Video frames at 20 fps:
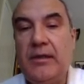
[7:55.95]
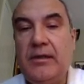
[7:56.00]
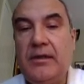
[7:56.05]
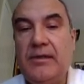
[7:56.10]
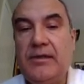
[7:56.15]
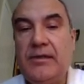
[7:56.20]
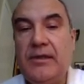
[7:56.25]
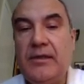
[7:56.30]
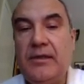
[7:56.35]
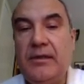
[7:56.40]

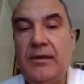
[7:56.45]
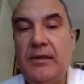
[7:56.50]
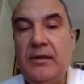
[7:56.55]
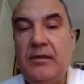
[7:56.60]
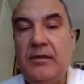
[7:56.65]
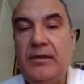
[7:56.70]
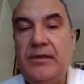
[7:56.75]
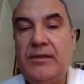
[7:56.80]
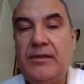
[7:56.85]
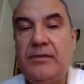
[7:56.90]
There's a
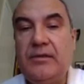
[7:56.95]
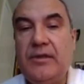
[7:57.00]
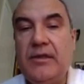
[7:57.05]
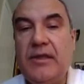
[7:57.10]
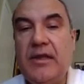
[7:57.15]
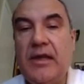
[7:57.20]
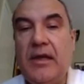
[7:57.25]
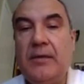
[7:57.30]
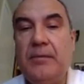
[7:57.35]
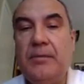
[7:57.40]
near history
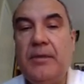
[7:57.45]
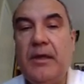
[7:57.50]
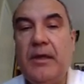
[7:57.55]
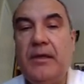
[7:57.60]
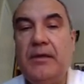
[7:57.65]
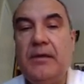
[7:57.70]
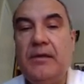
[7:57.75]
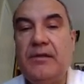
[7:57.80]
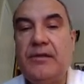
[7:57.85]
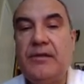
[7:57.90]
cam
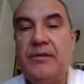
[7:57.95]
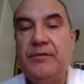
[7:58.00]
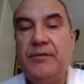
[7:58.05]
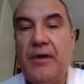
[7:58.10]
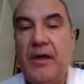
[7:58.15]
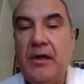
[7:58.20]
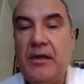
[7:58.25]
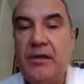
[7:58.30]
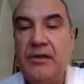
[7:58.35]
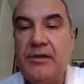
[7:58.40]
and there's a
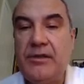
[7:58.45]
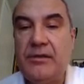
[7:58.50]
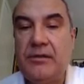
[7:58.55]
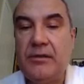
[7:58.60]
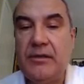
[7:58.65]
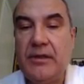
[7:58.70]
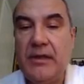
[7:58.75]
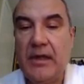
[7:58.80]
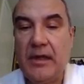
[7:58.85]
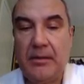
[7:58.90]
far
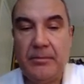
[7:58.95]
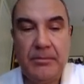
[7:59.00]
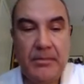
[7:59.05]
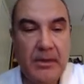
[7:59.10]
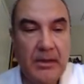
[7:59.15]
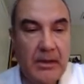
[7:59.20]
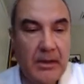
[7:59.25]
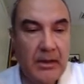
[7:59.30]
history cam.